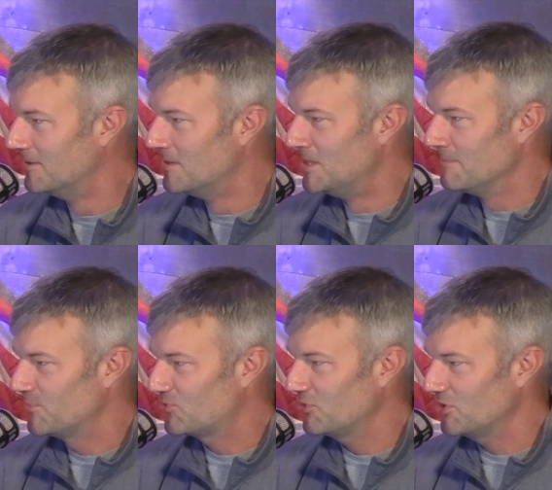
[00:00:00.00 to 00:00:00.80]
Yeah,
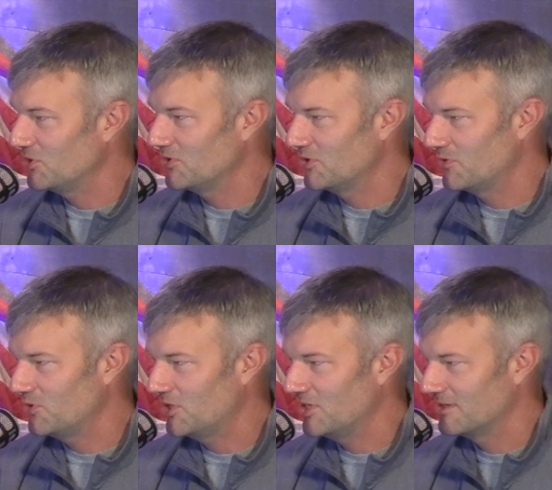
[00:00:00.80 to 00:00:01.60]
knocking off
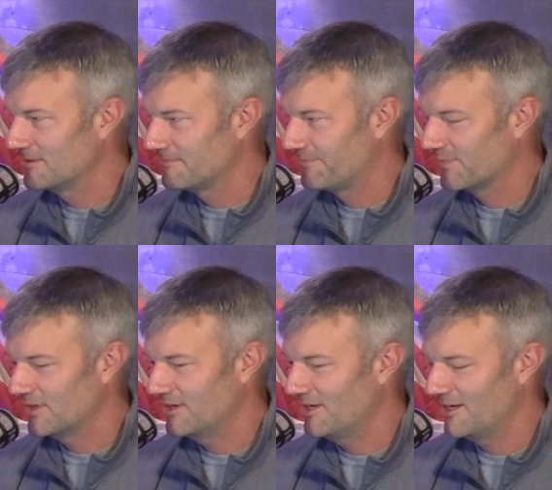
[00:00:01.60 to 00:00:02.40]
woman. Have you tried that?
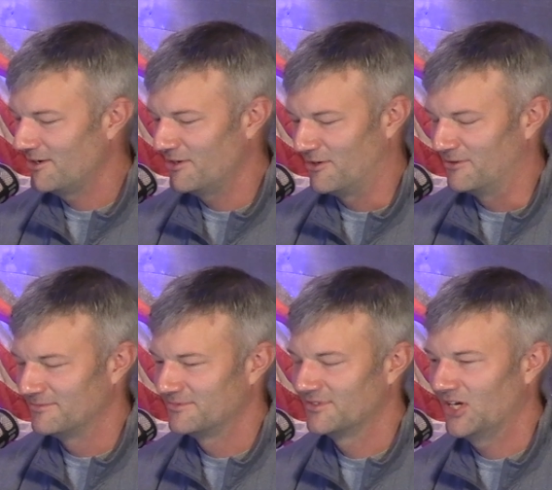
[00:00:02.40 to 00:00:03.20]
No.
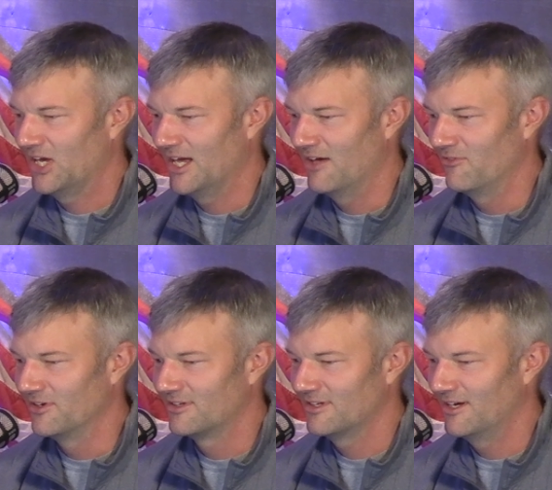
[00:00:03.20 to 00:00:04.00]
Oh, okay. I
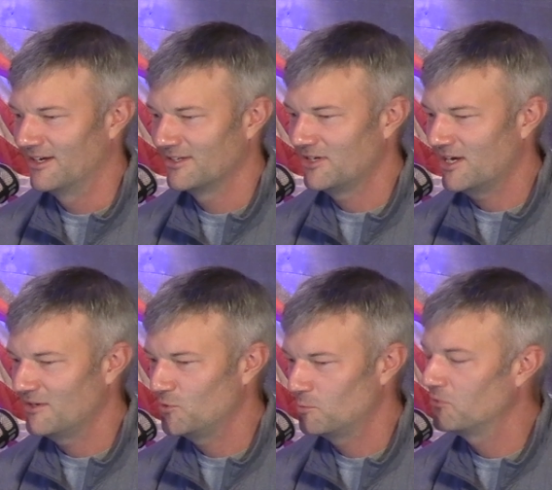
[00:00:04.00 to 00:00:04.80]
haven't. You got
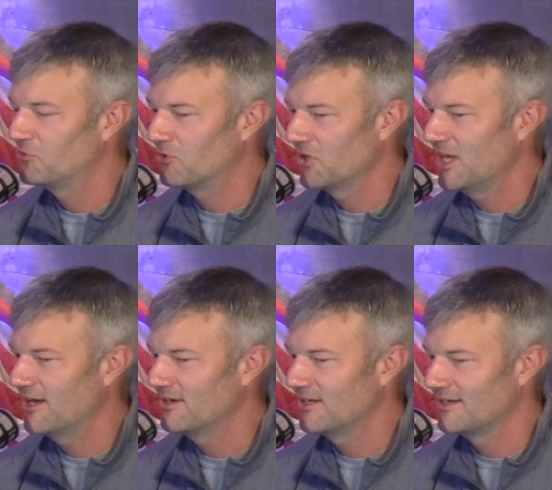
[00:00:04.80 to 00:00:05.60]
to do it
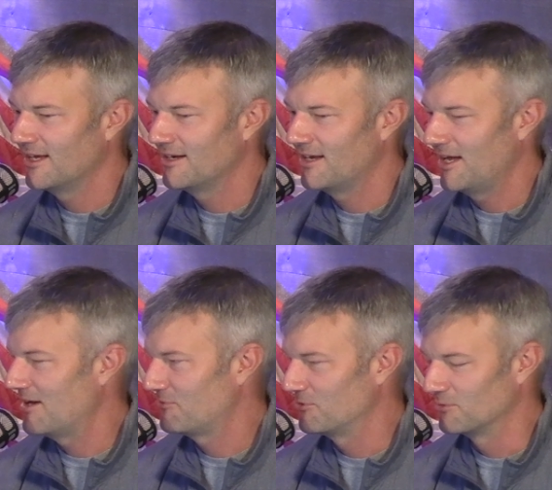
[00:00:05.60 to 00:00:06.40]
beforehand and
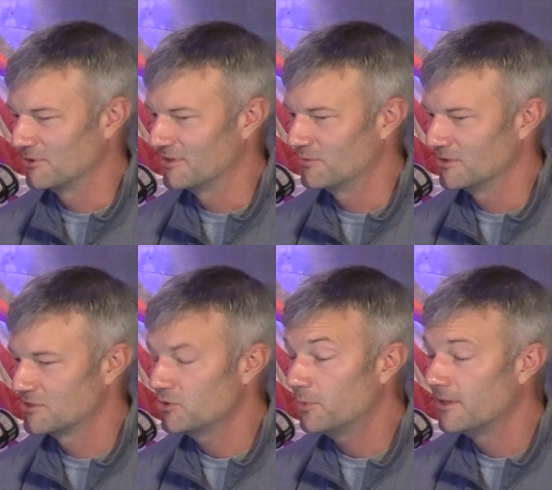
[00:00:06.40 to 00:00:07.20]

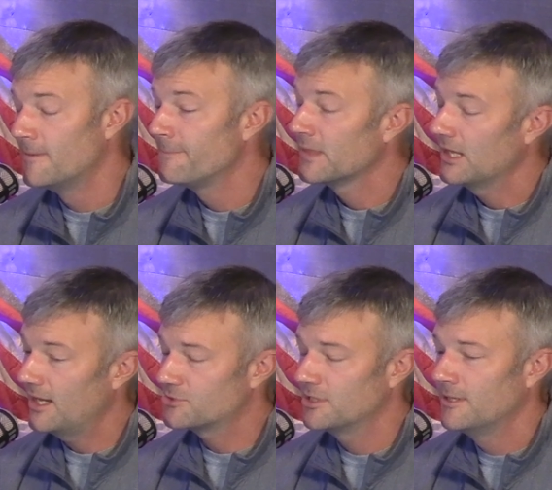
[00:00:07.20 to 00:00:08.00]
afterwards too. But
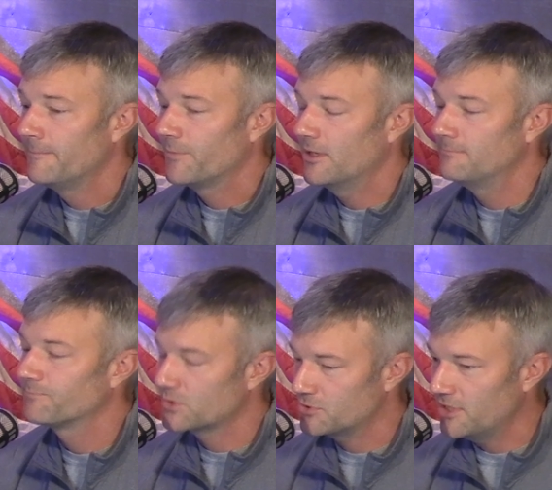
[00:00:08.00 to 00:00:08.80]
actually, so
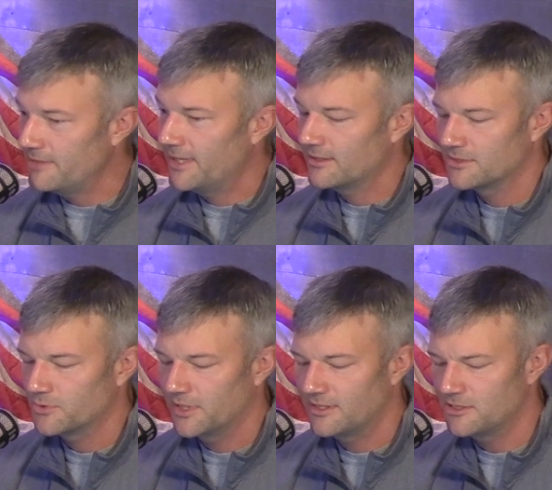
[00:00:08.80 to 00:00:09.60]
getting back to this,
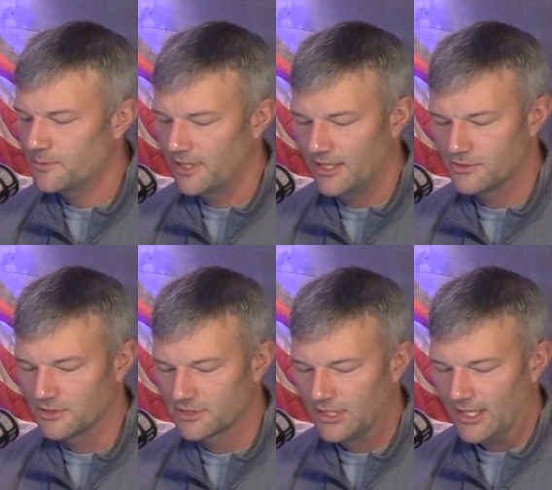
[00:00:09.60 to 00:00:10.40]
so when I teach about
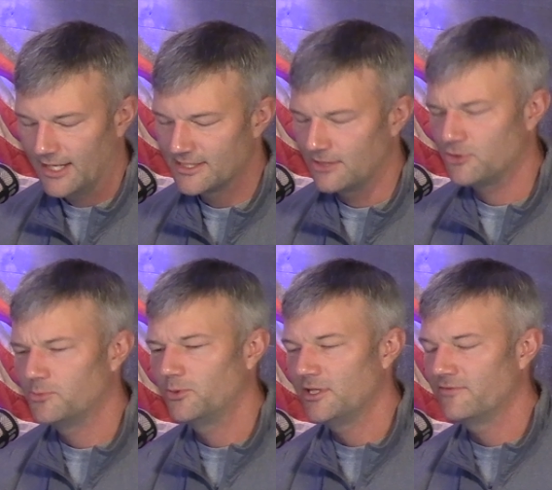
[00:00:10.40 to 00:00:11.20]
angels, I say, do
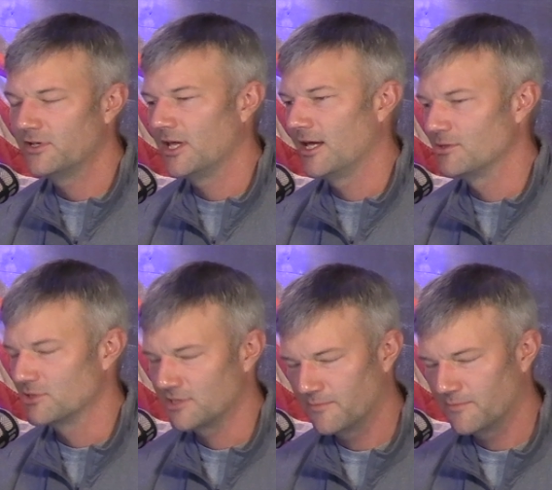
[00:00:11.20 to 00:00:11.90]
you believe in angels?